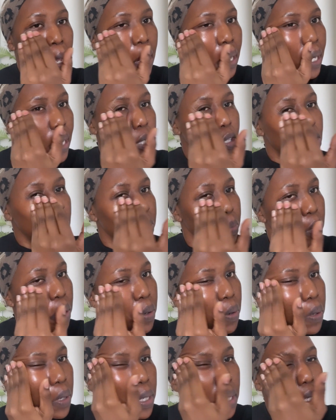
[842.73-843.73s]
I like to be
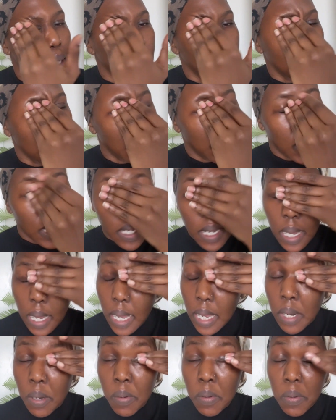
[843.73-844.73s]
oily.
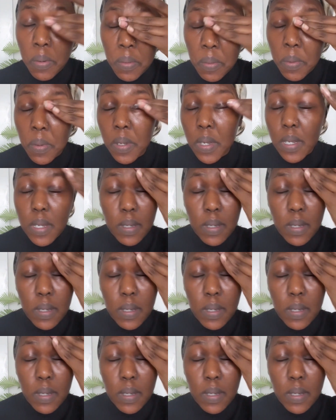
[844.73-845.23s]
I don't know.